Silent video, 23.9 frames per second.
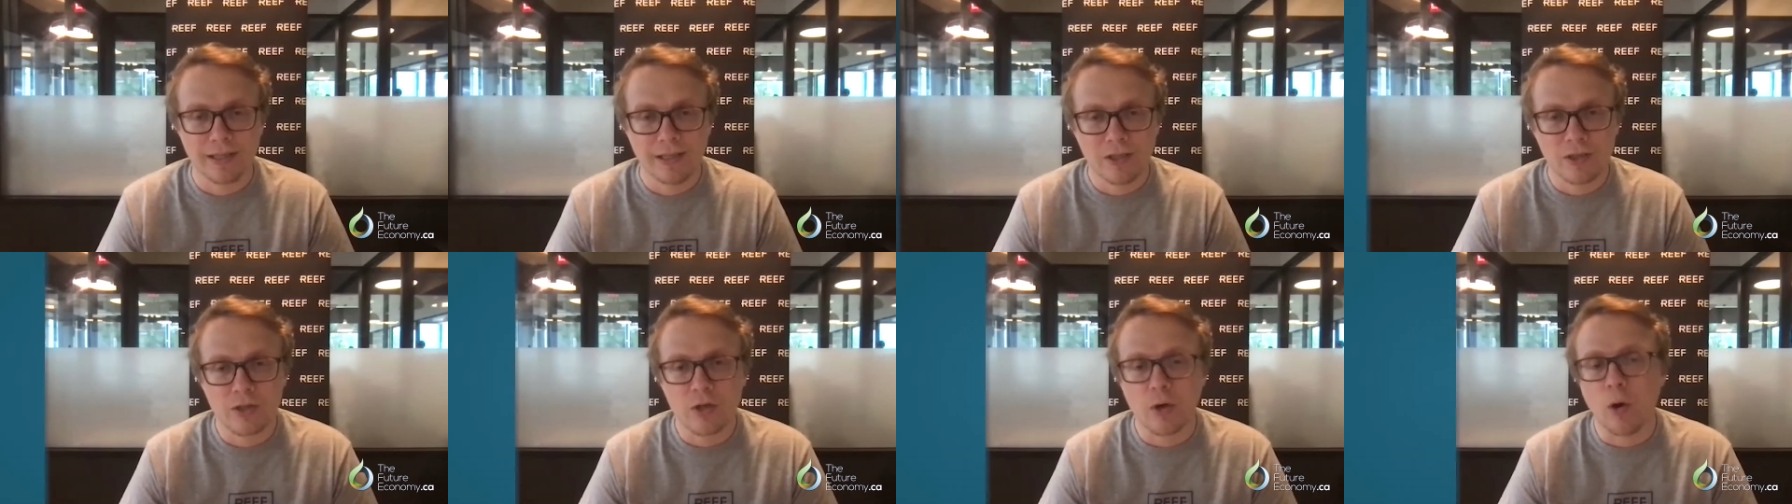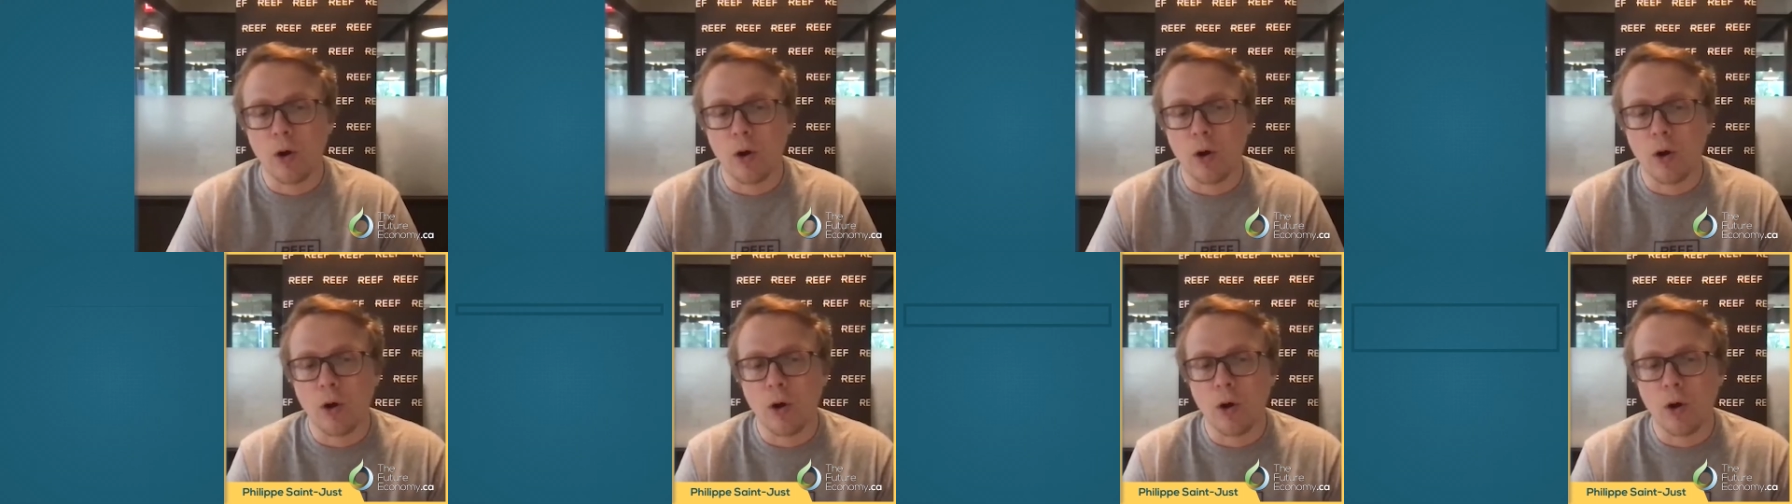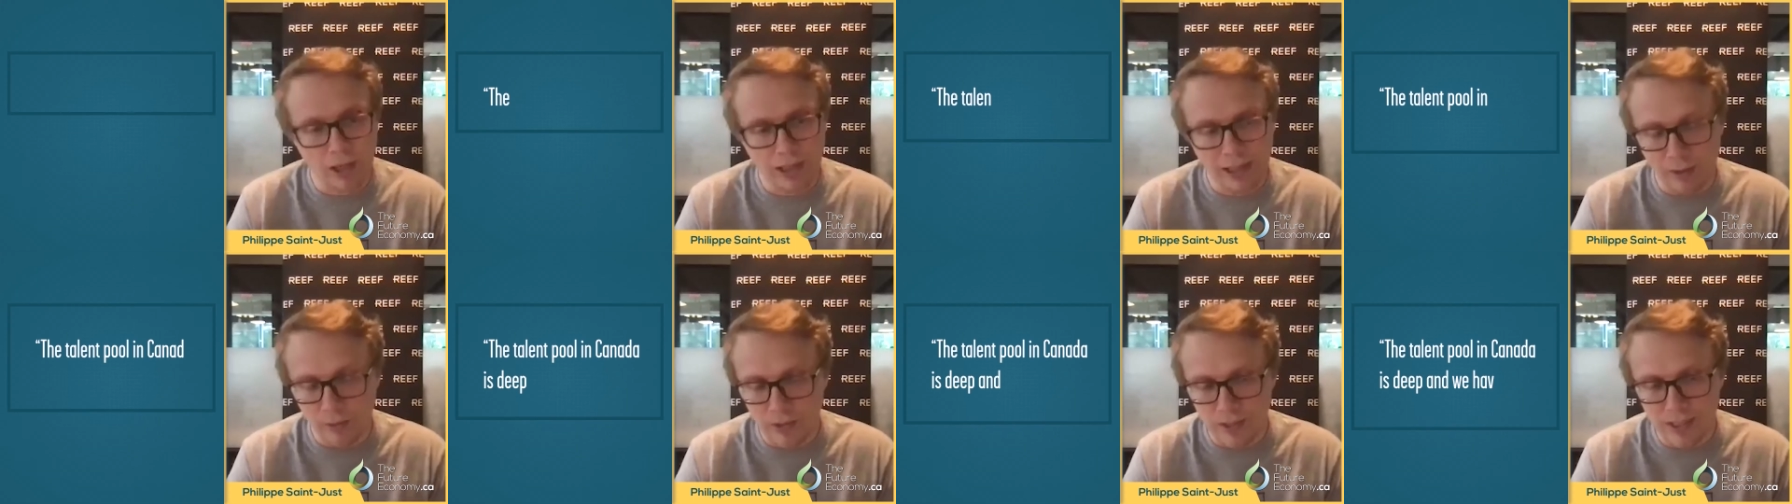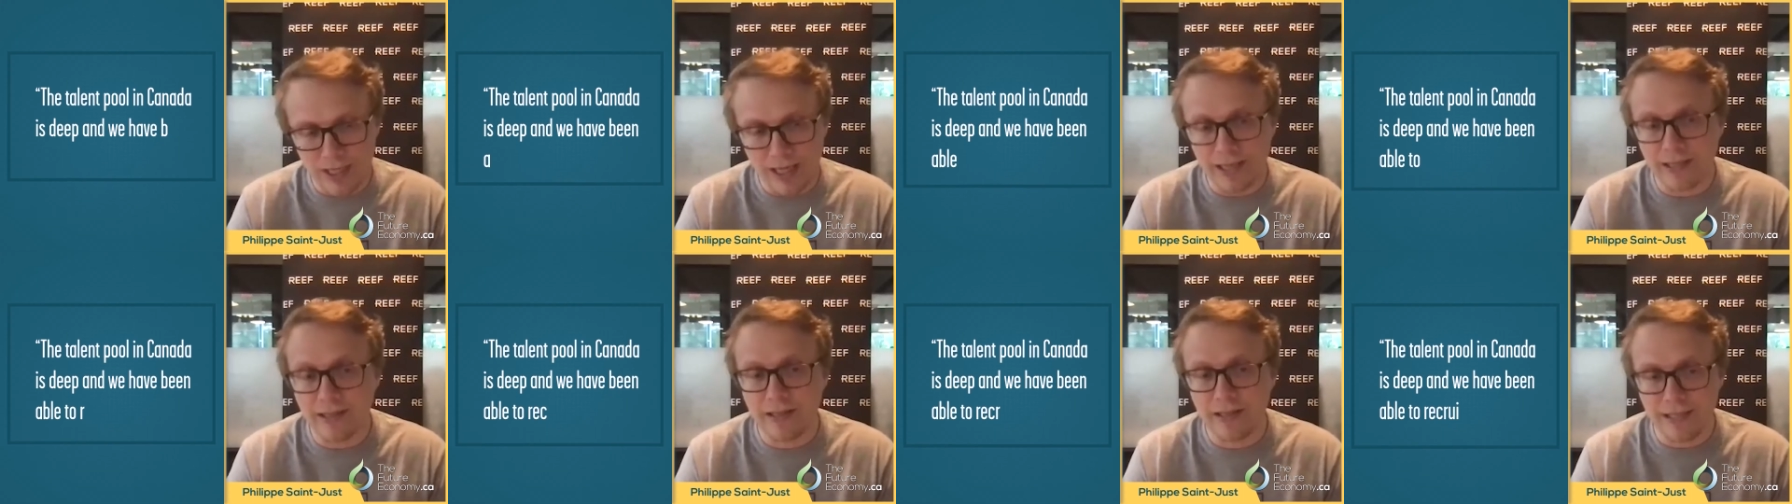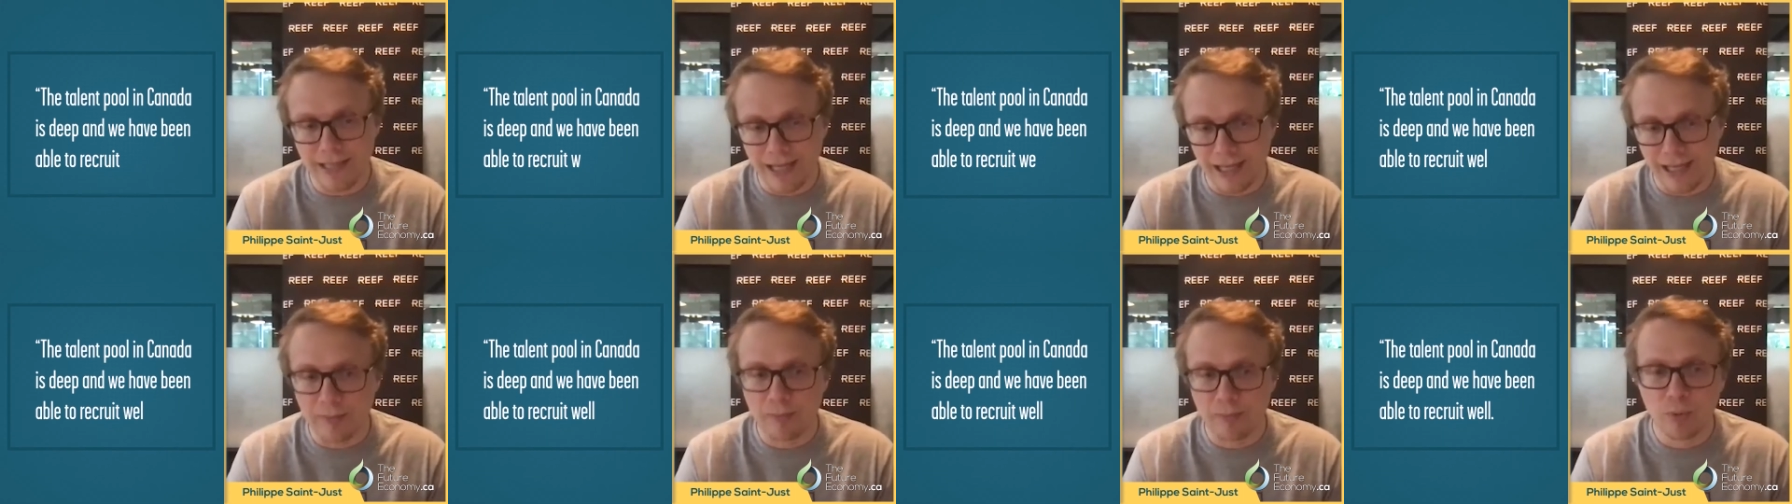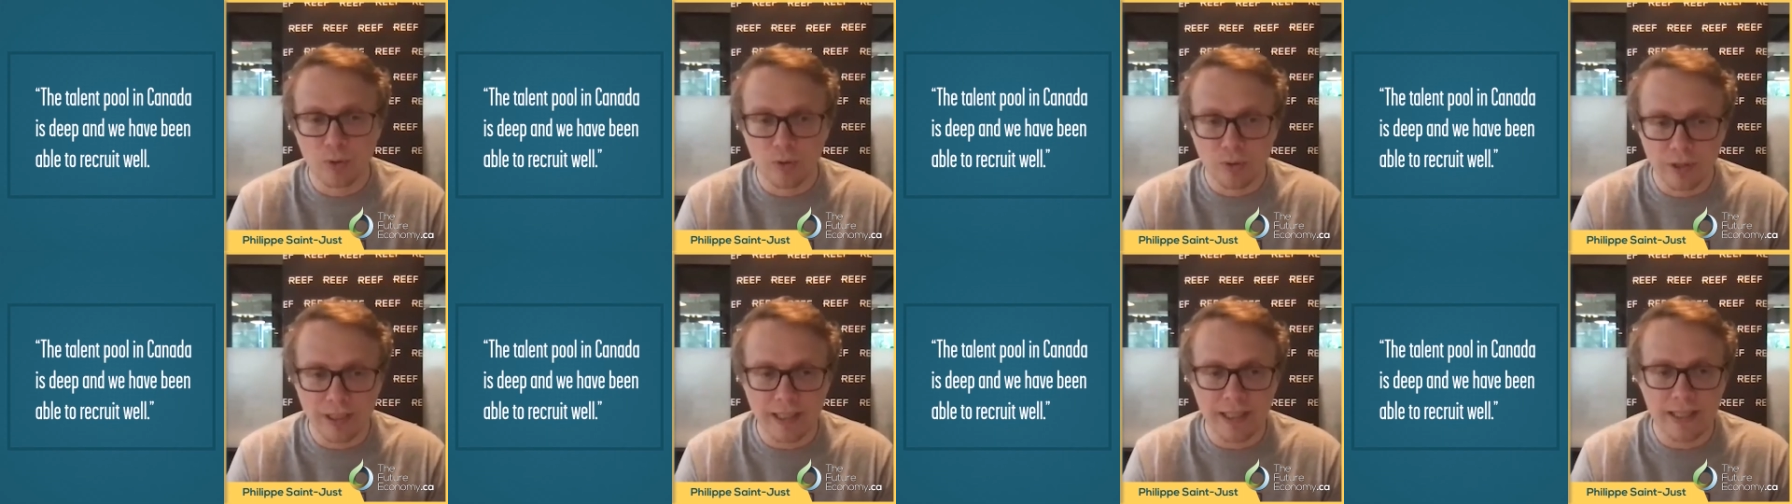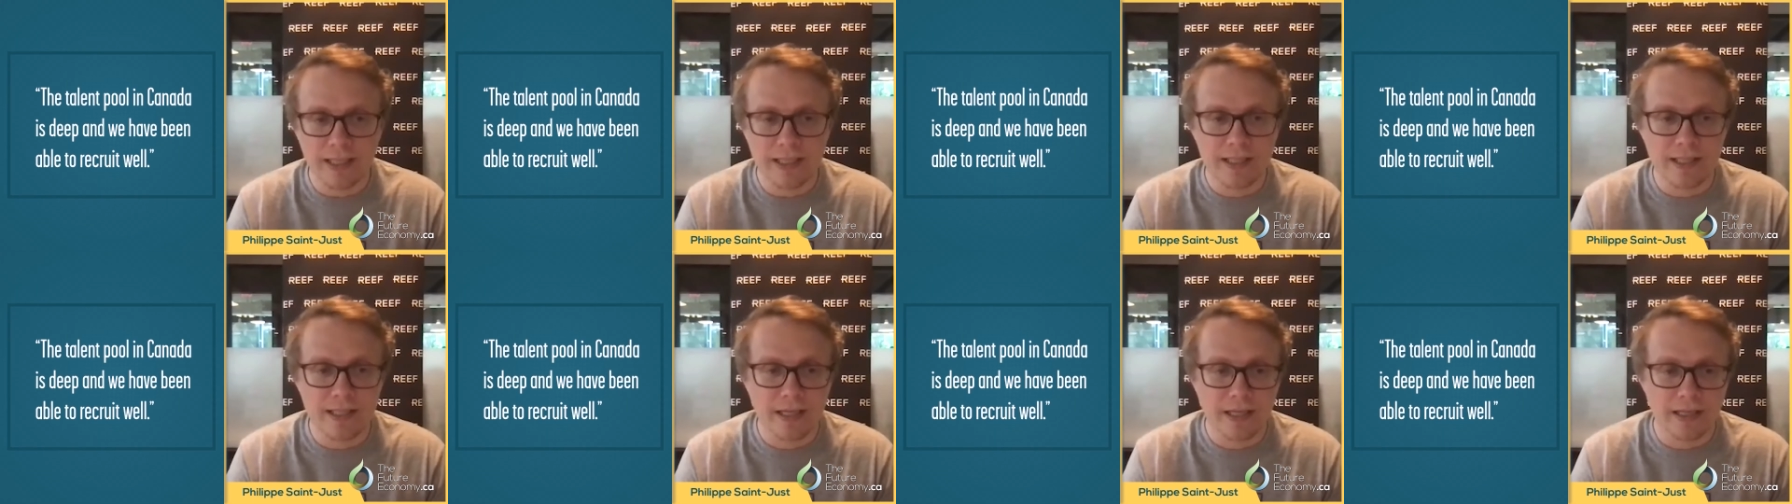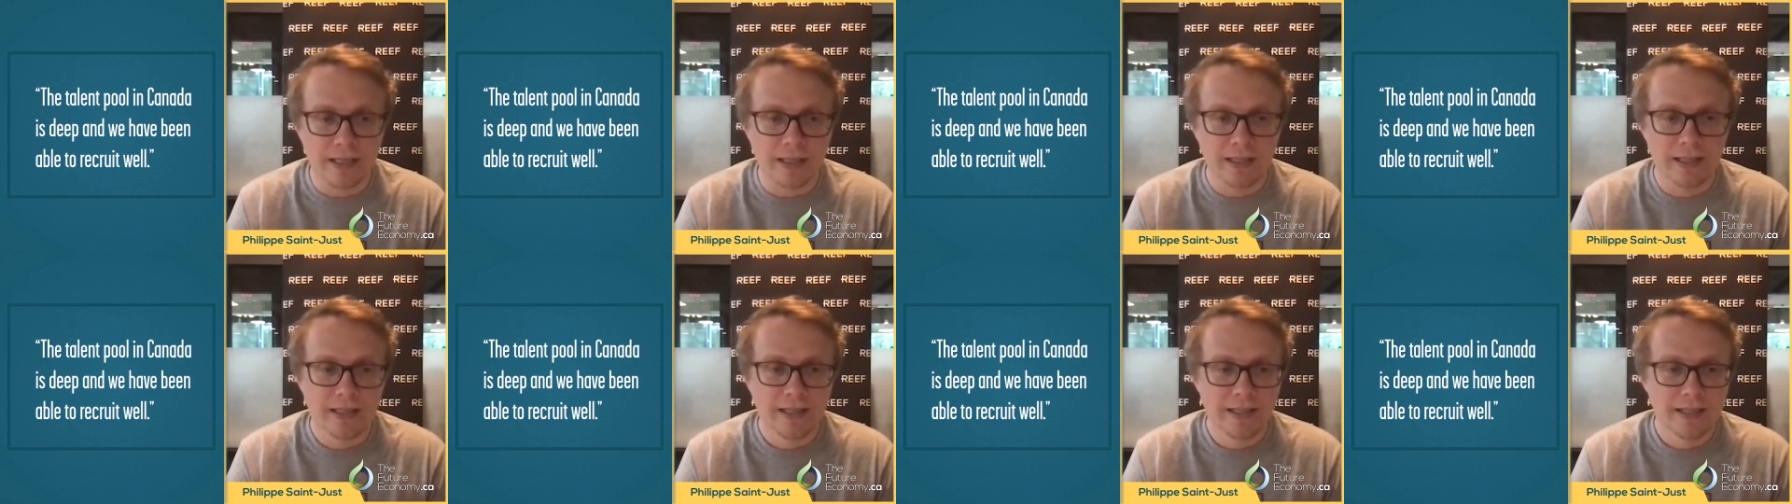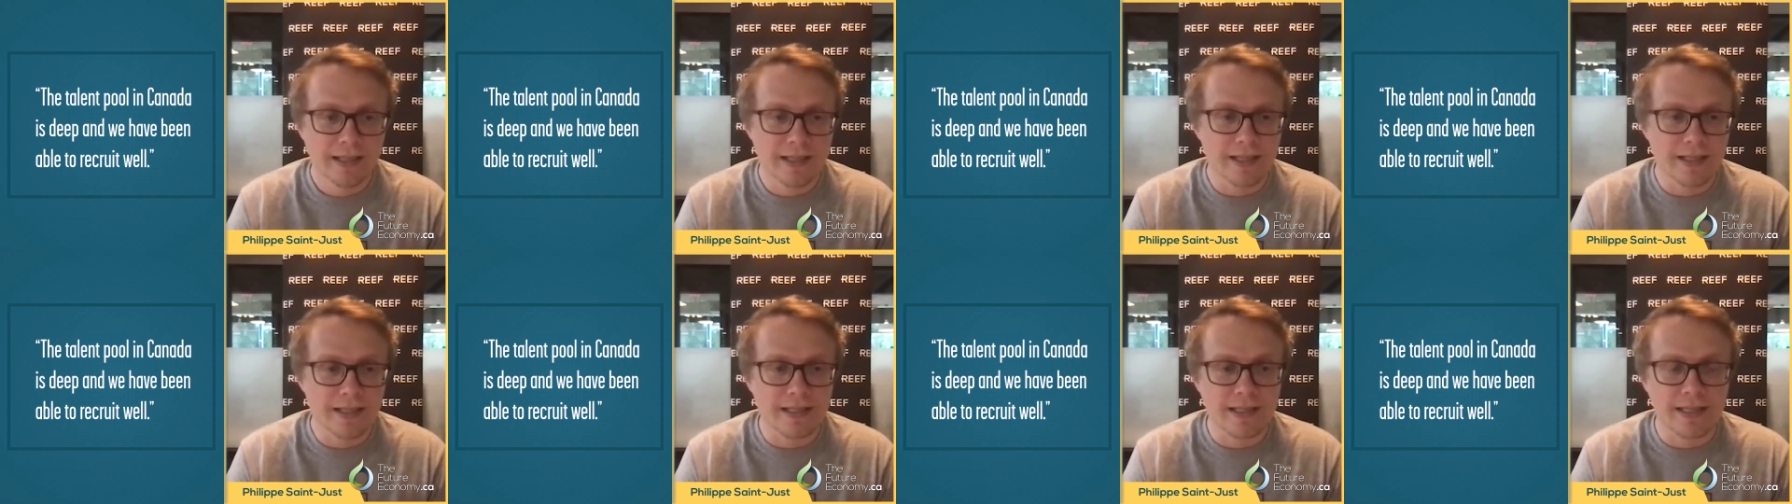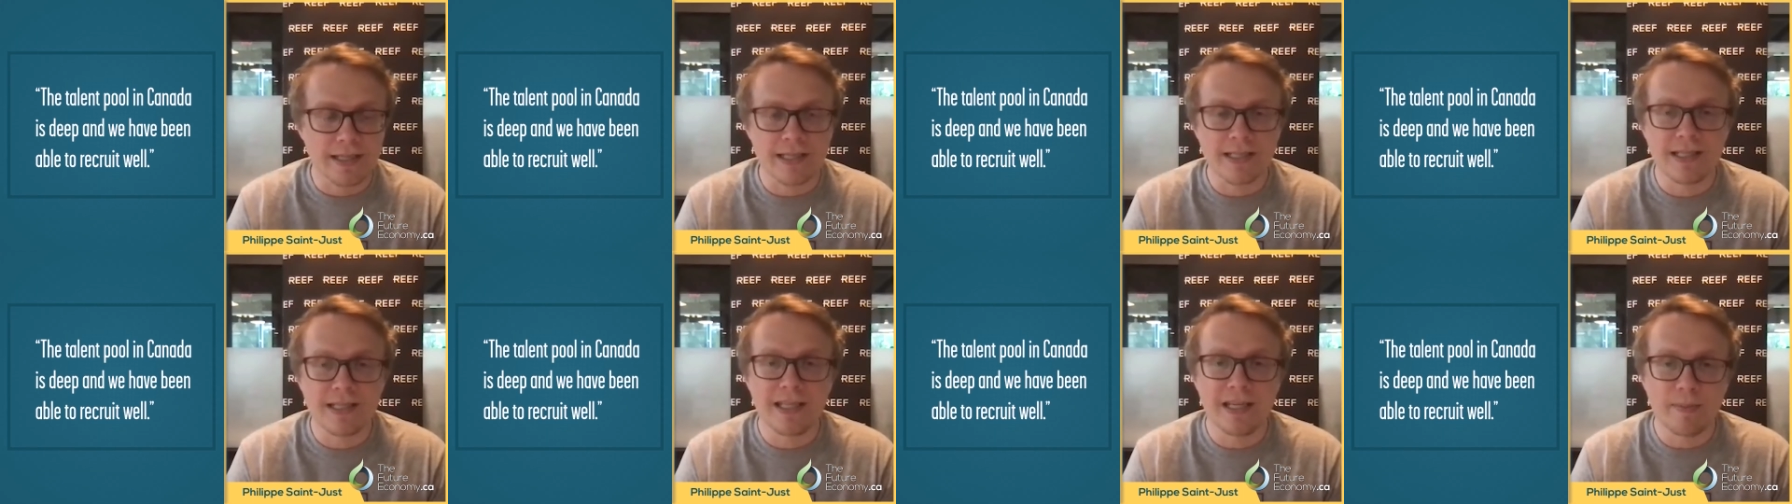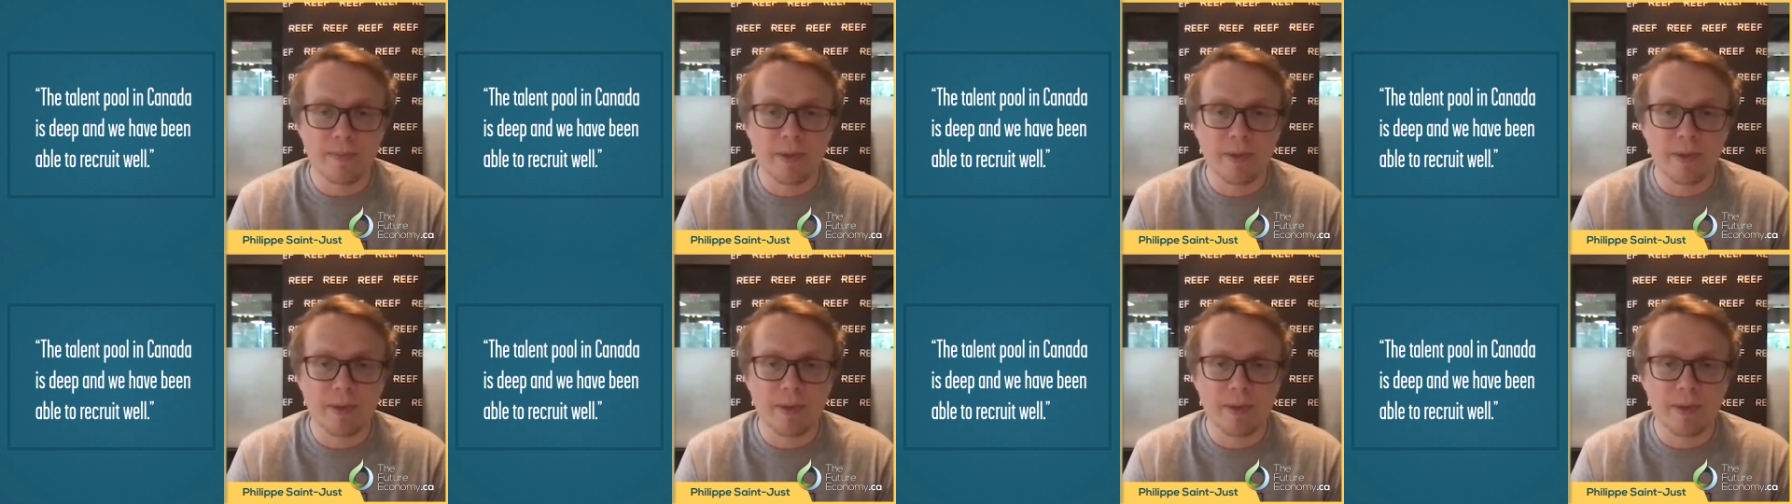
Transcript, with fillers: So overall, I would say the talent pool is, is, is deep